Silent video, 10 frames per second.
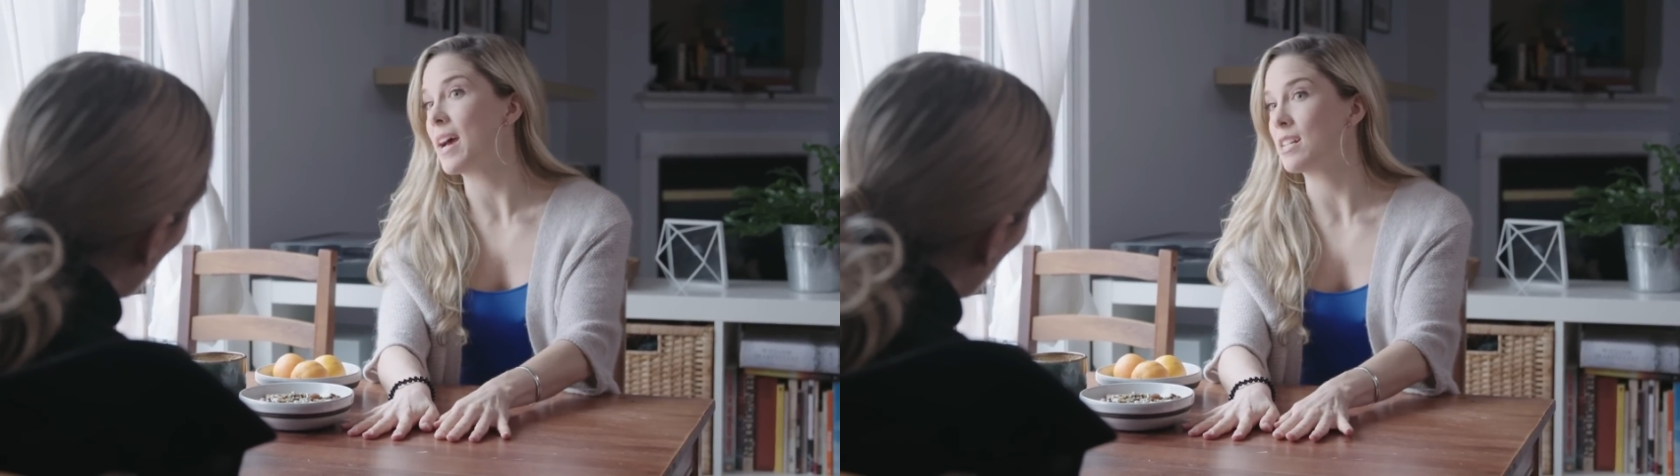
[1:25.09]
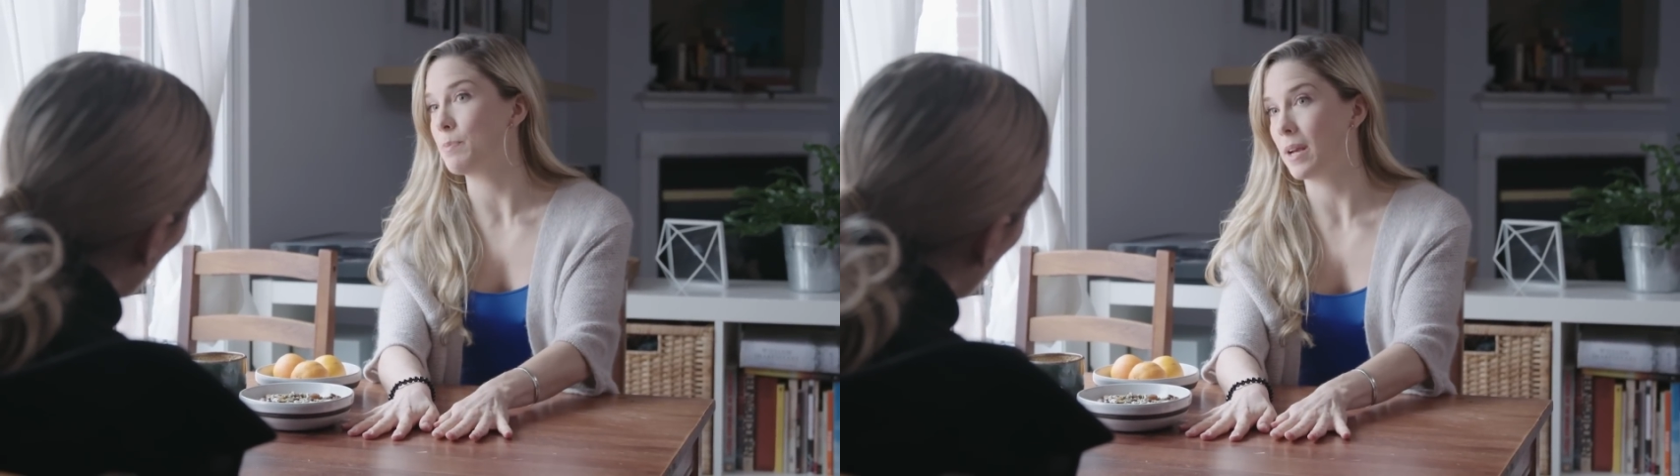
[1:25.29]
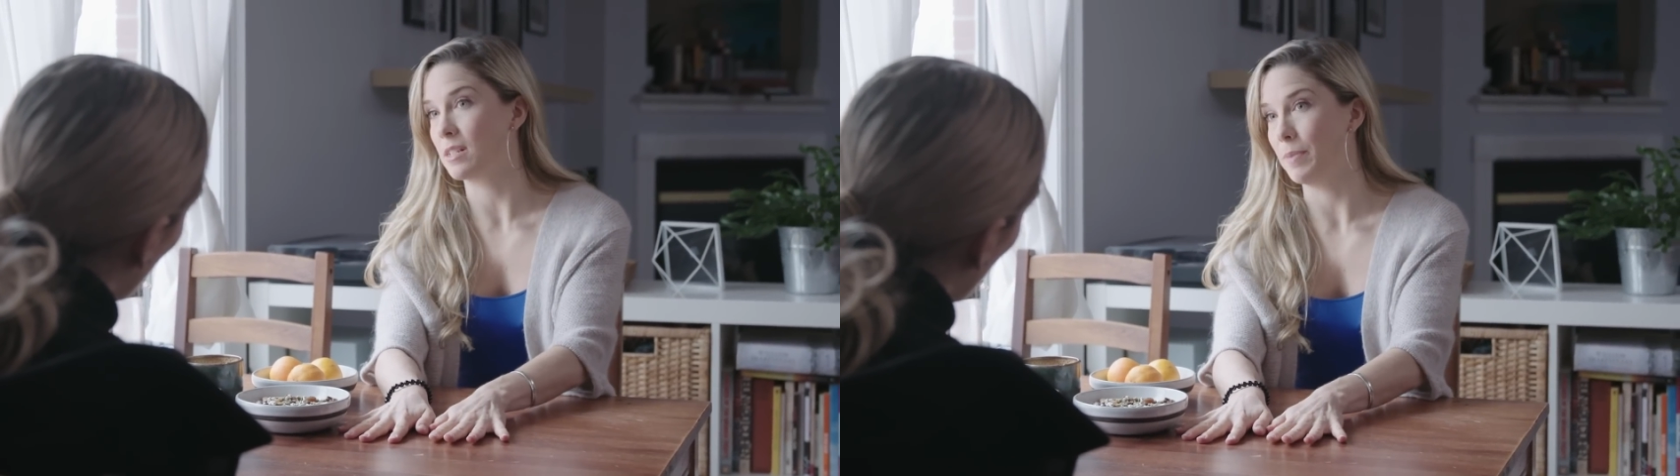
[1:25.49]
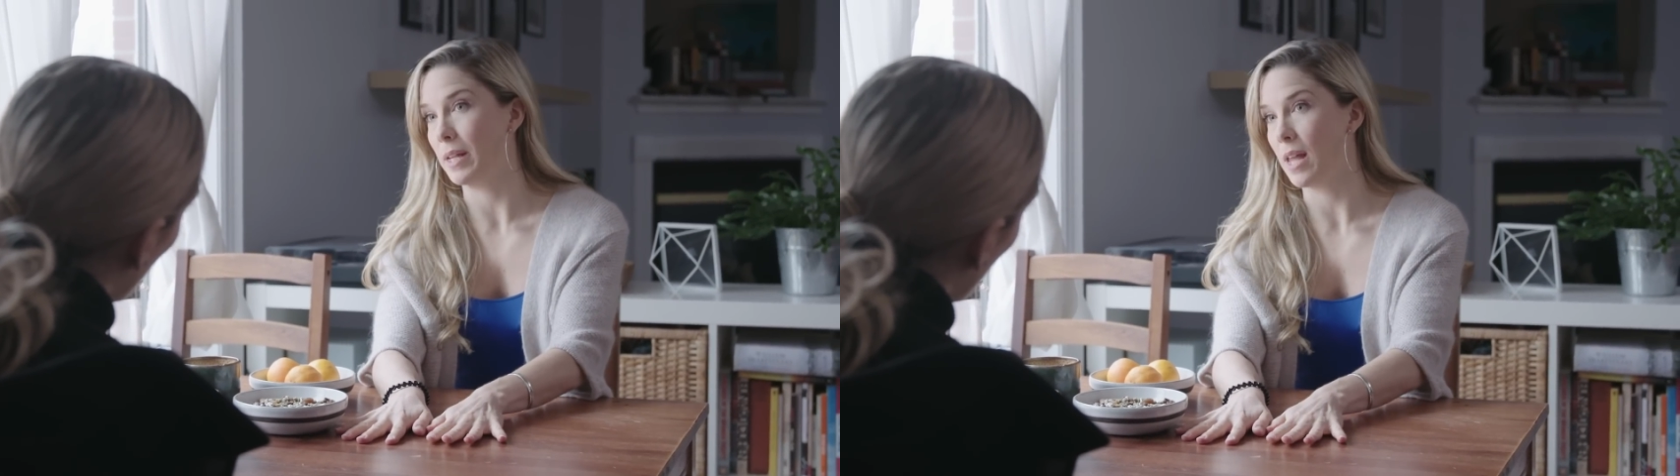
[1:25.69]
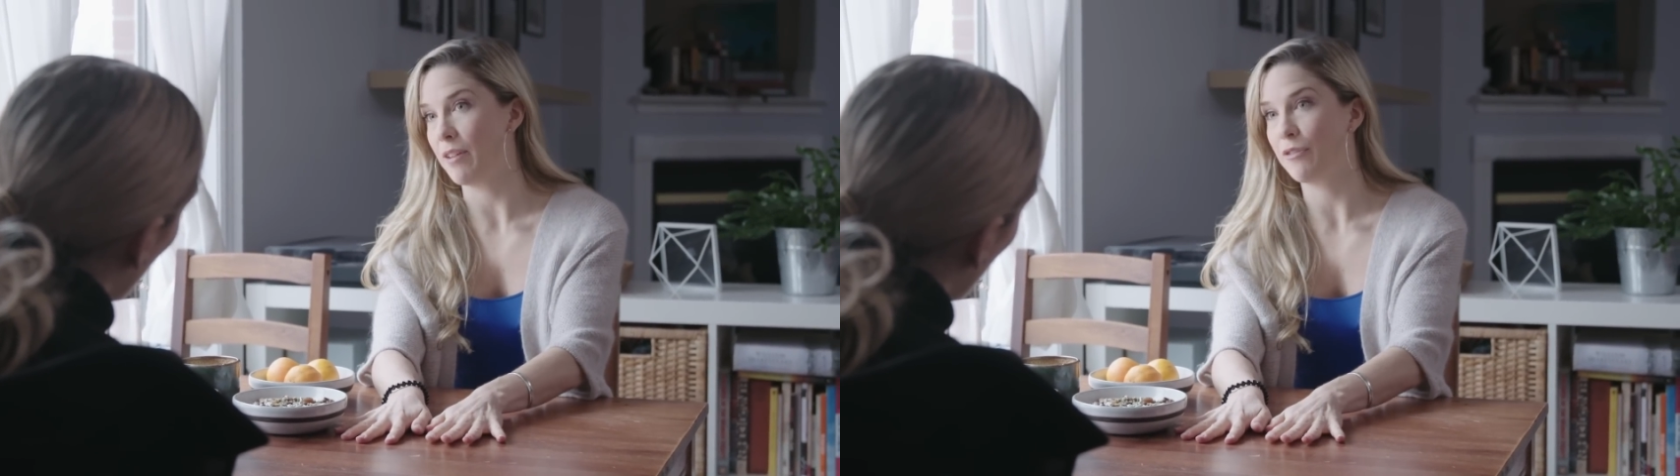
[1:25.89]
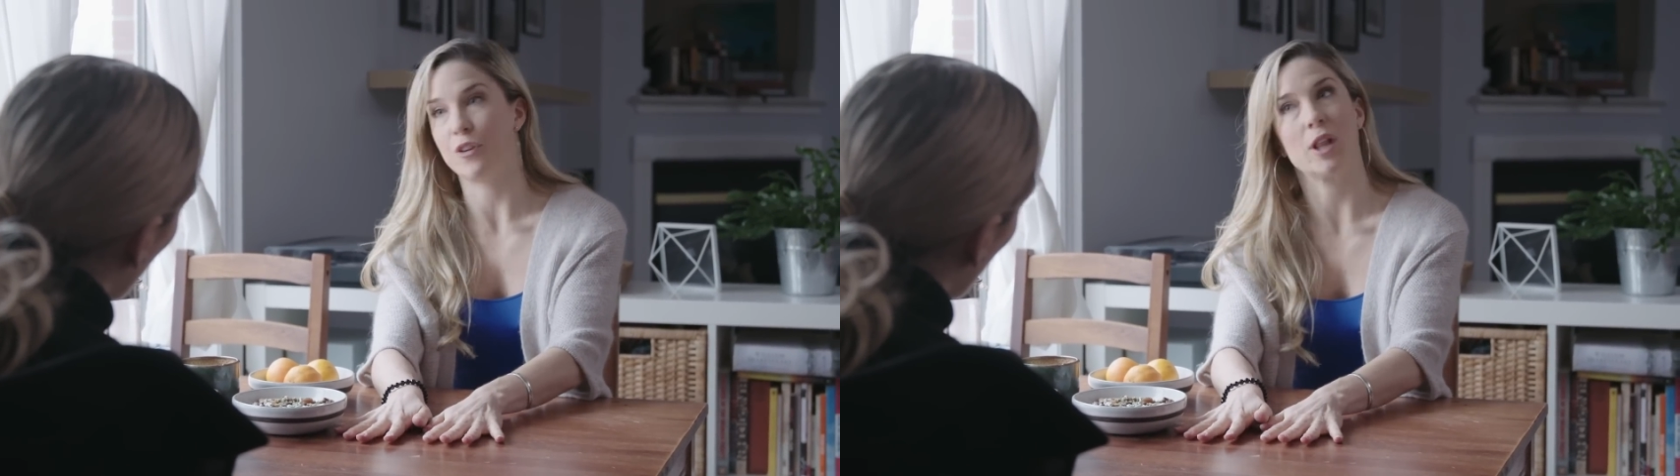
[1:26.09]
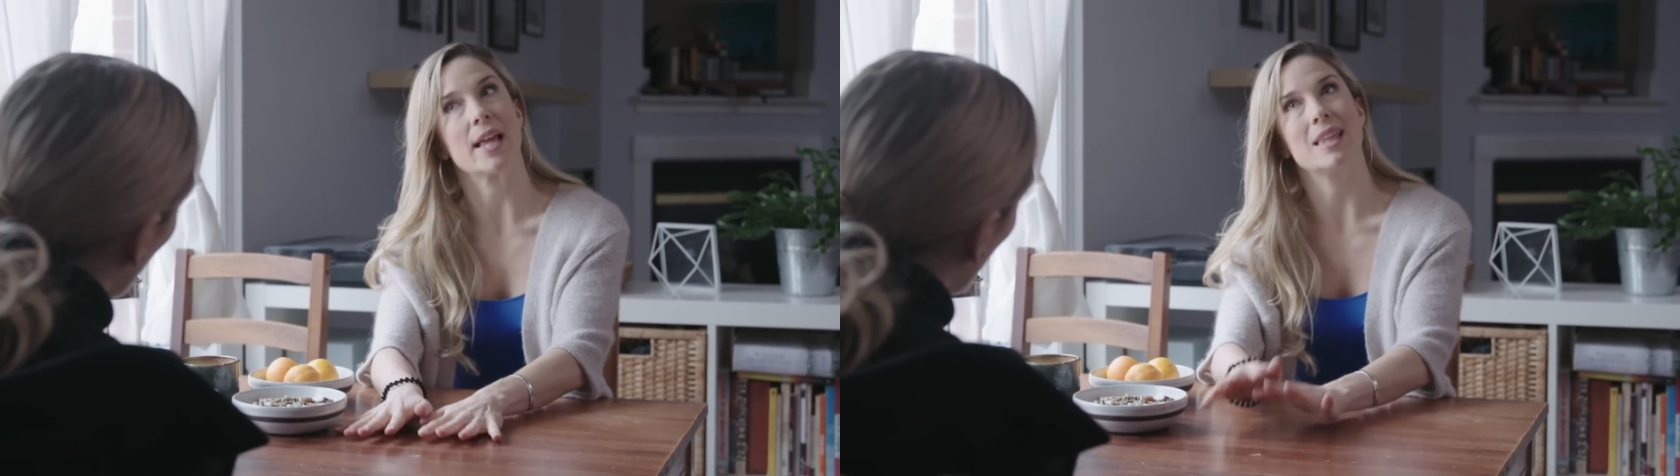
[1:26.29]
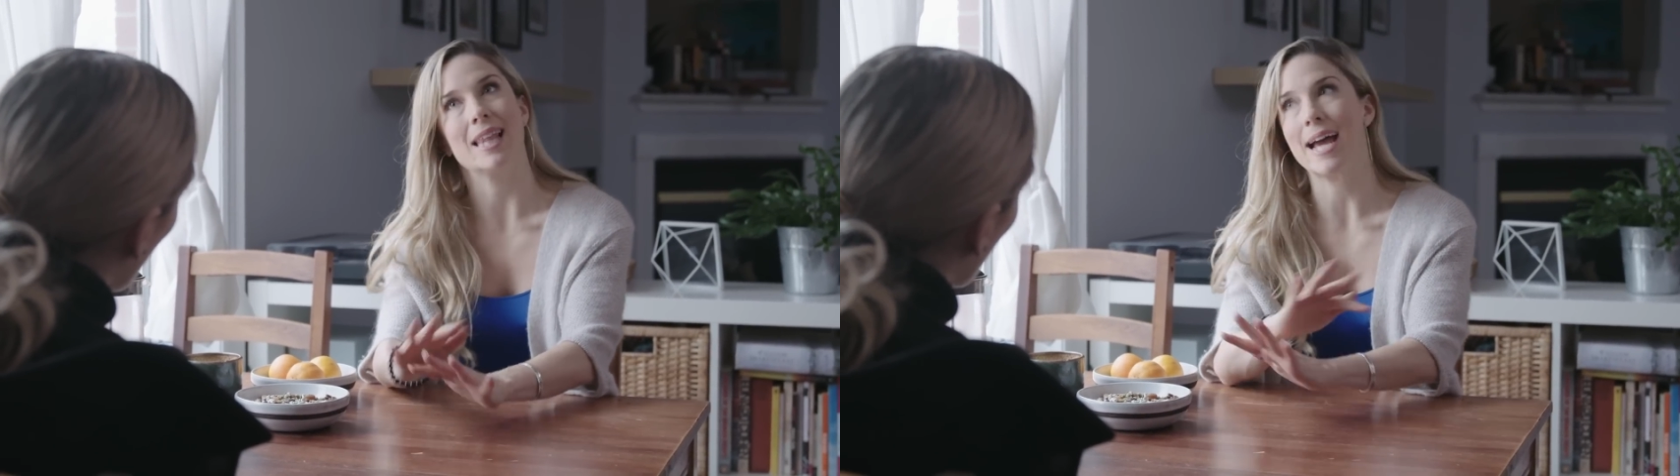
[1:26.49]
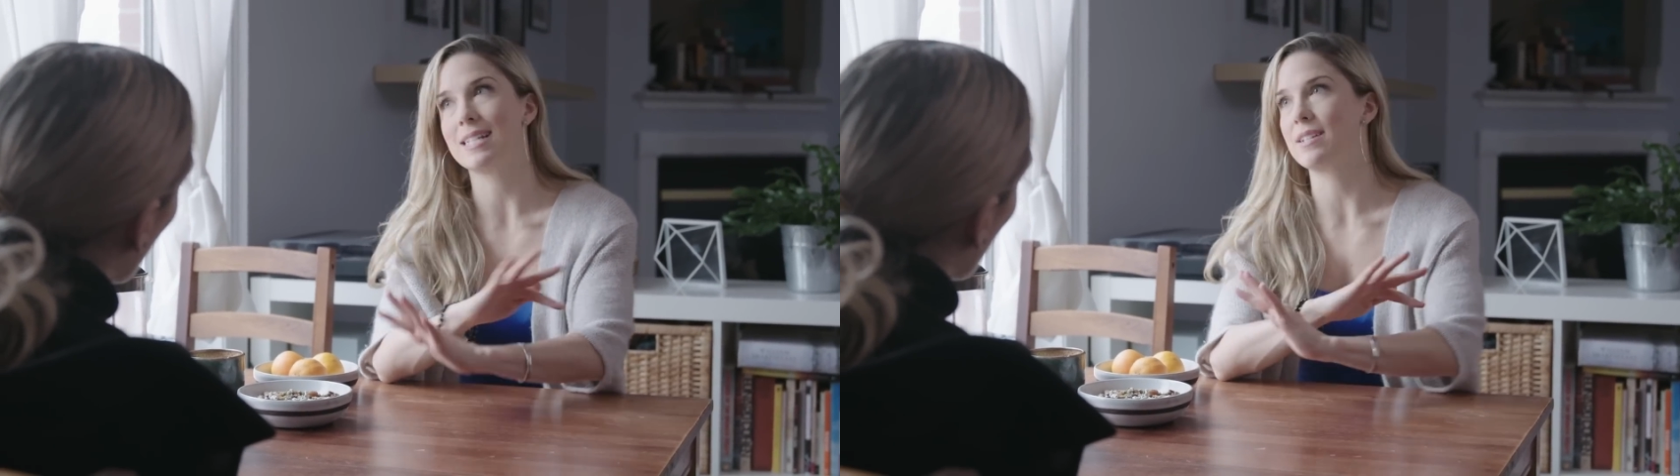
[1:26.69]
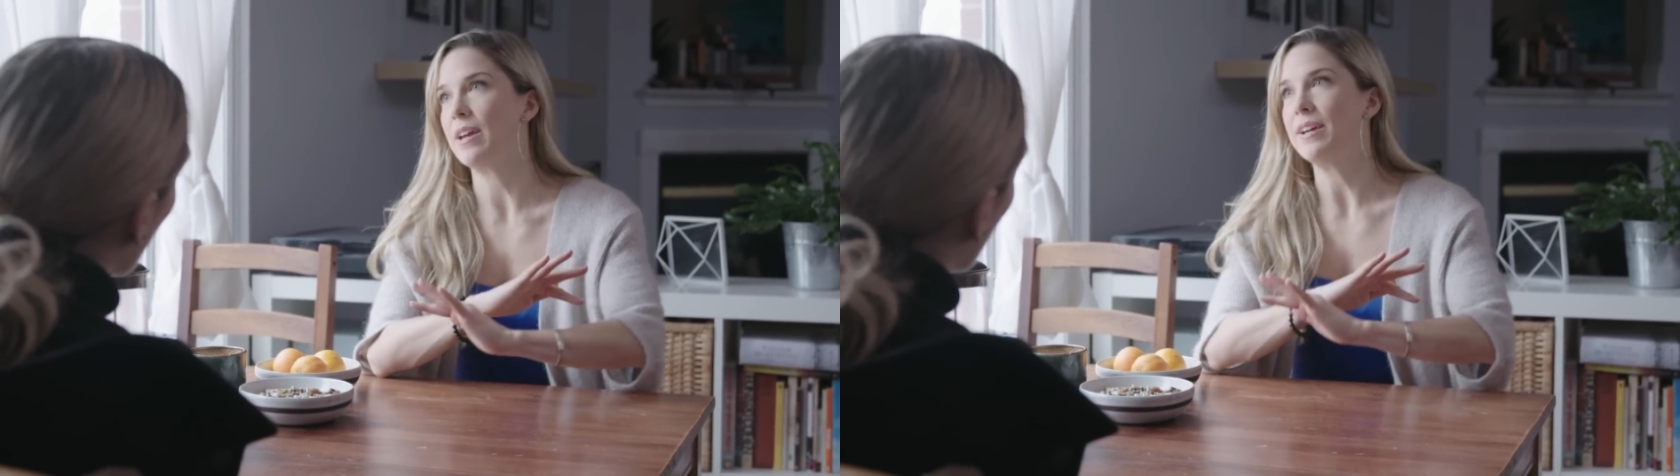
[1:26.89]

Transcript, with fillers: aspects of my life for like the last